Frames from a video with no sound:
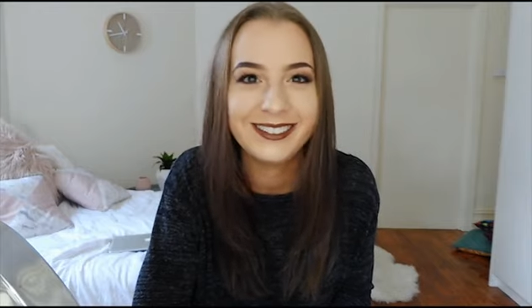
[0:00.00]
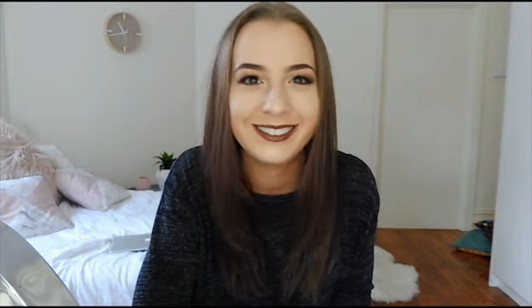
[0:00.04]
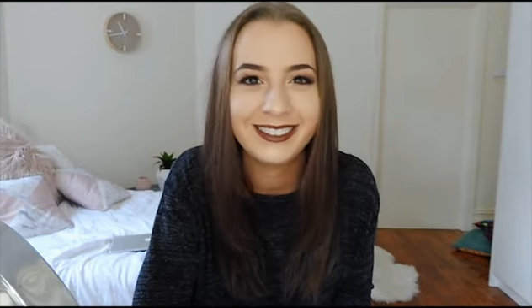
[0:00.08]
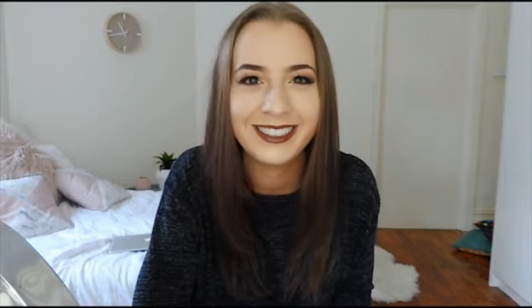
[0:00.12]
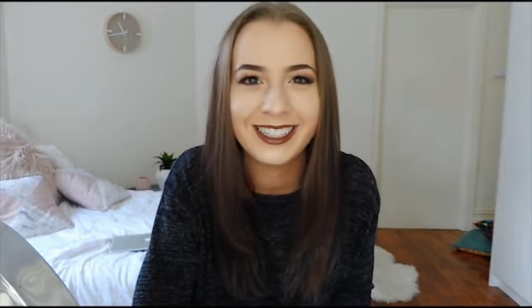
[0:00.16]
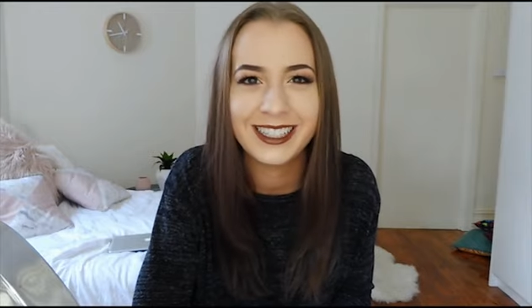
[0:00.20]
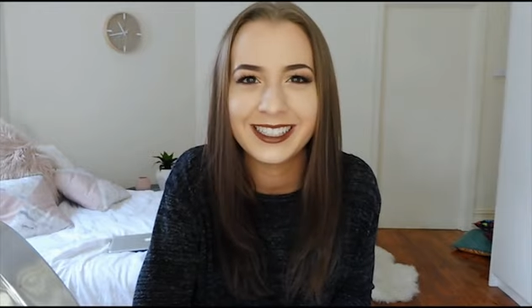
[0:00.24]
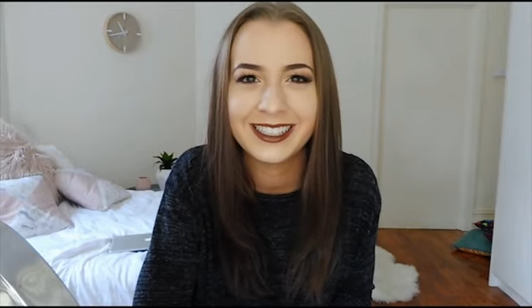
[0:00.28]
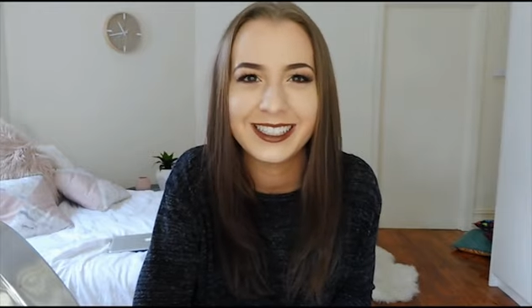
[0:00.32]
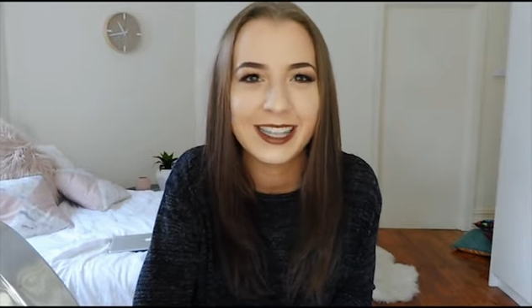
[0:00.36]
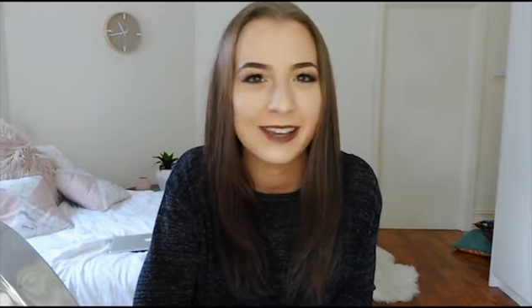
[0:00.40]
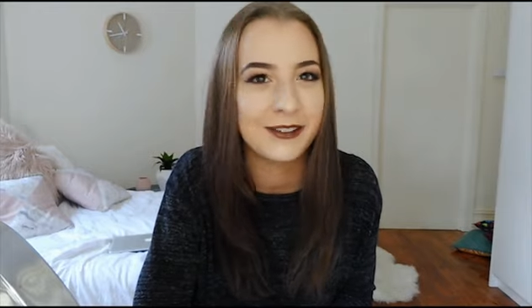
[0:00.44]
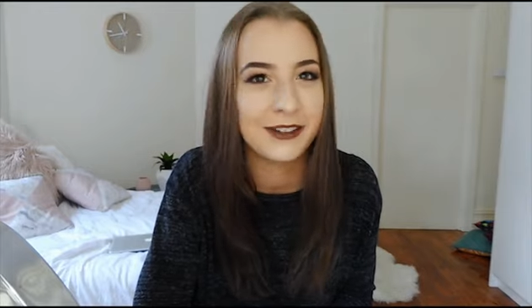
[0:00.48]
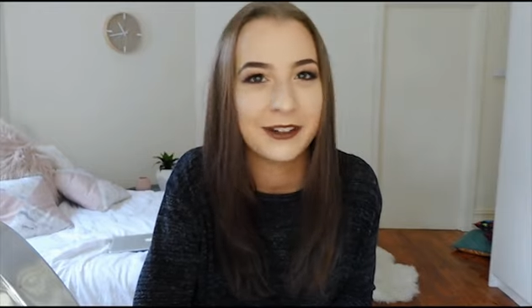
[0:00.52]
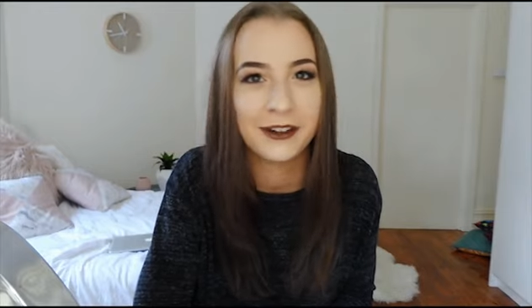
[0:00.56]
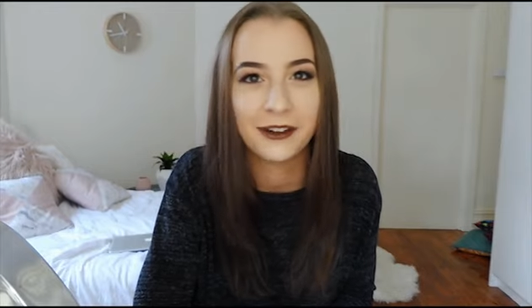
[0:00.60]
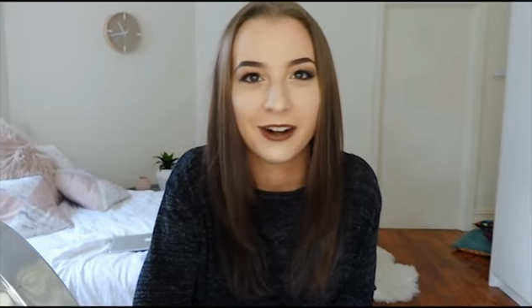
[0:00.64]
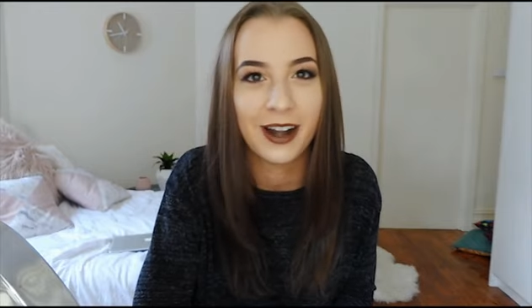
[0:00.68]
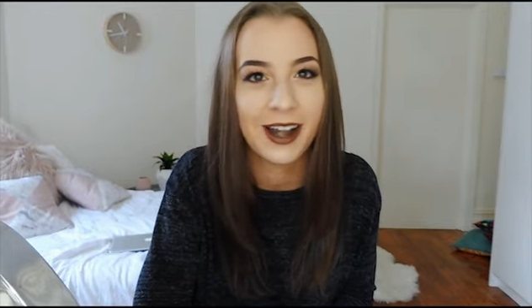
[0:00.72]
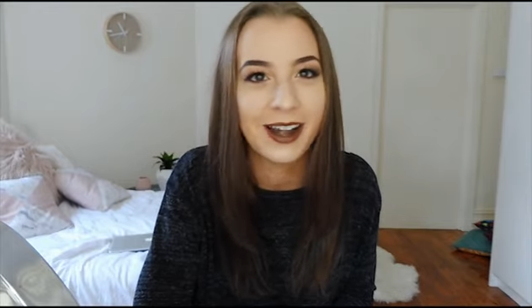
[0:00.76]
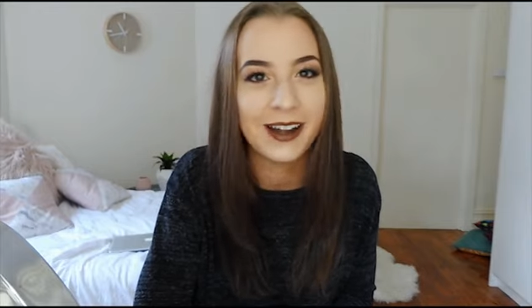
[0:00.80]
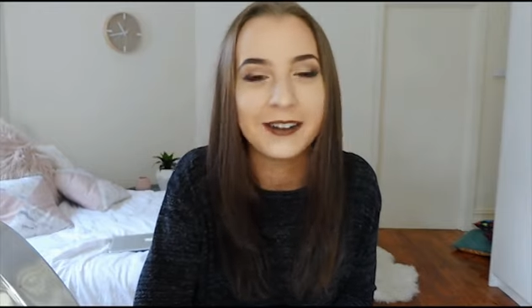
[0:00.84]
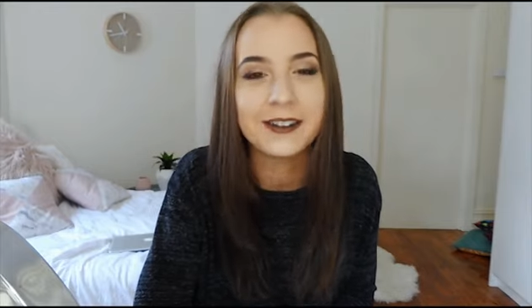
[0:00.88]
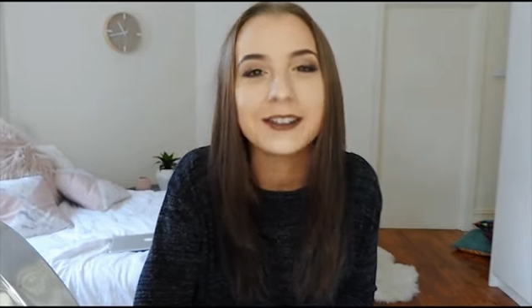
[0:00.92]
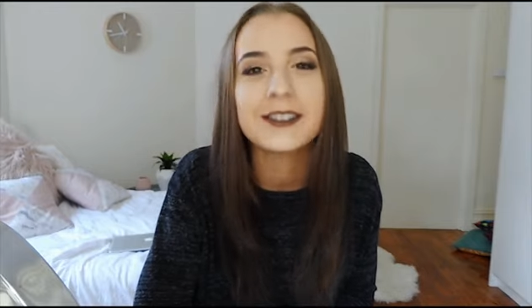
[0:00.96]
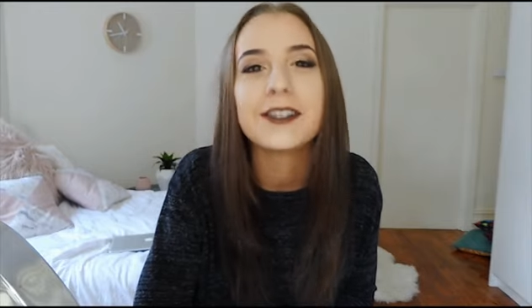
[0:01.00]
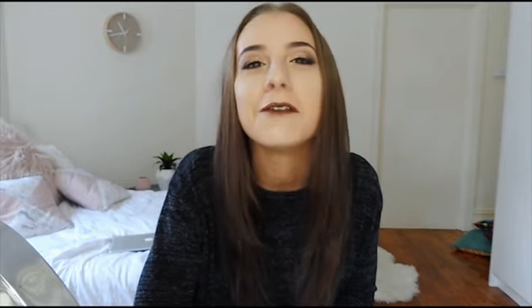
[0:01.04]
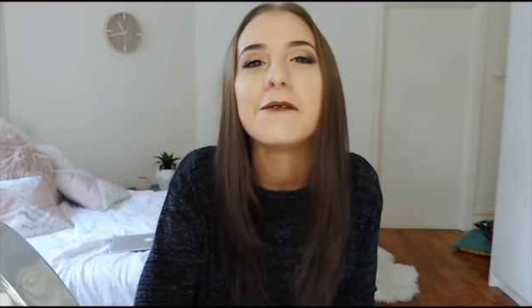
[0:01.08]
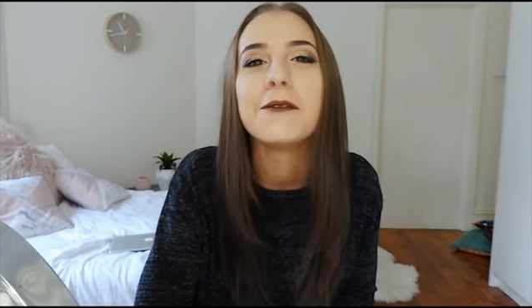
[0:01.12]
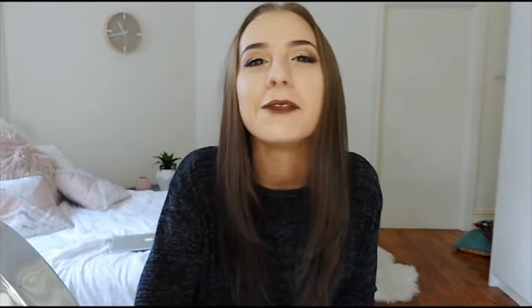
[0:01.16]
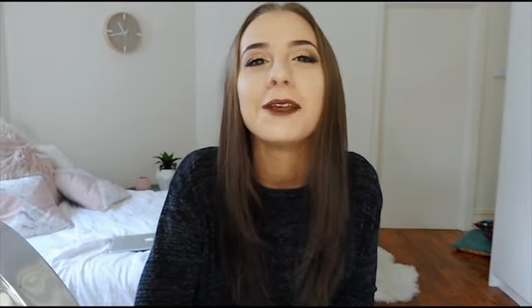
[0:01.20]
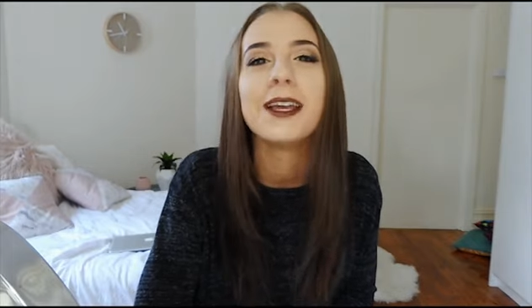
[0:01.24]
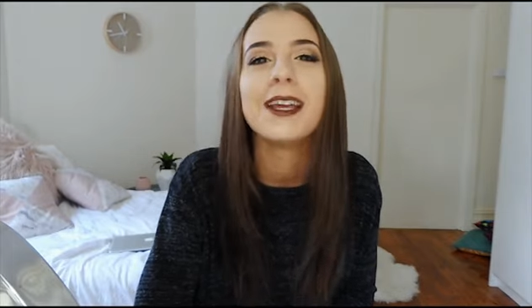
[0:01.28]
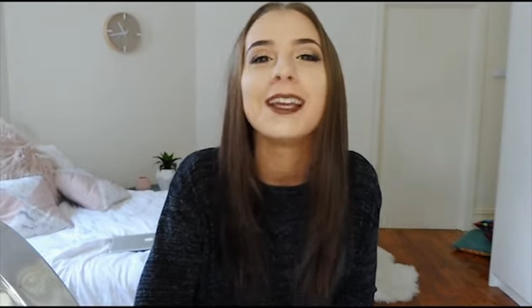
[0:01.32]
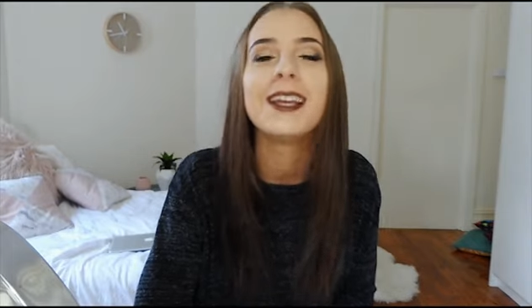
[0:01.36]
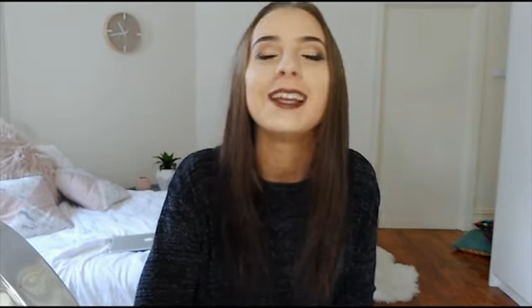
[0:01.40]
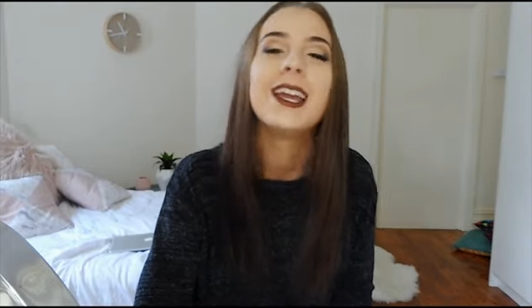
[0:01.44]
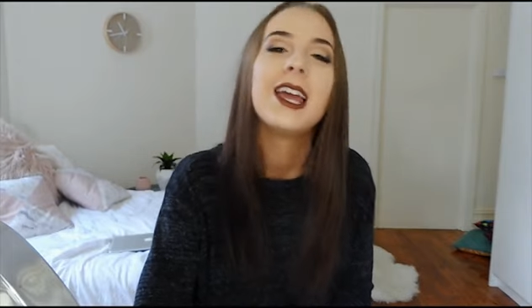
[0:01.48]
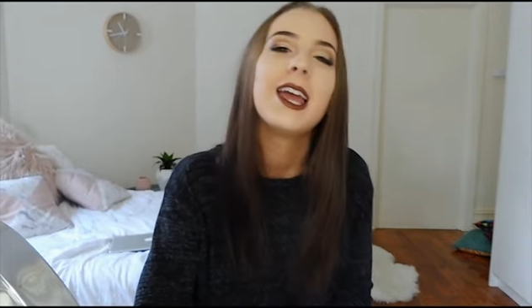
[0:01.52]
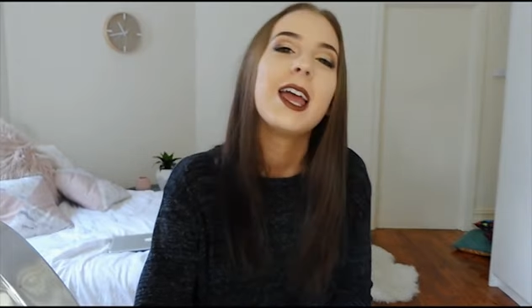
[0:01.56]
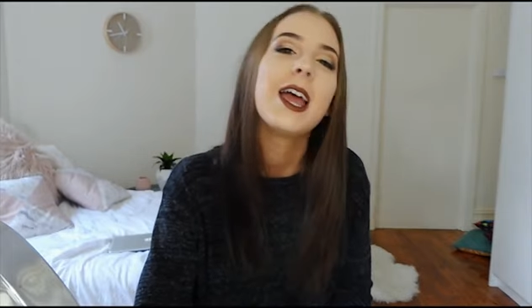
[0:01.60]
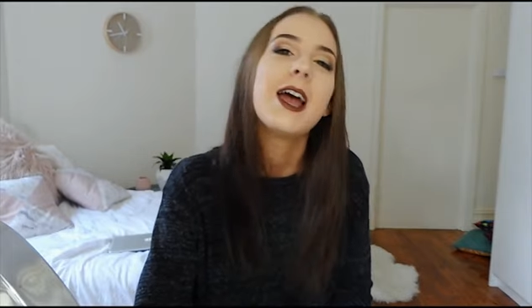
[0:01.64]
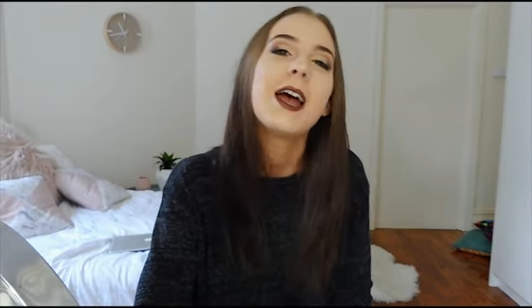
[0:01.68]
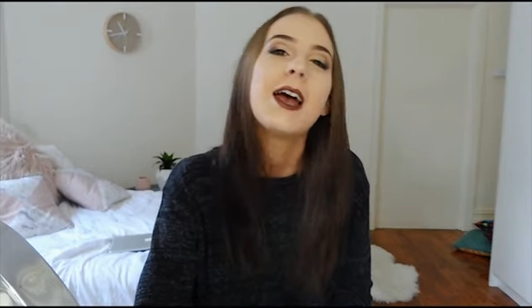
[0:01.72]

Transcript: year 7 or 8 or something.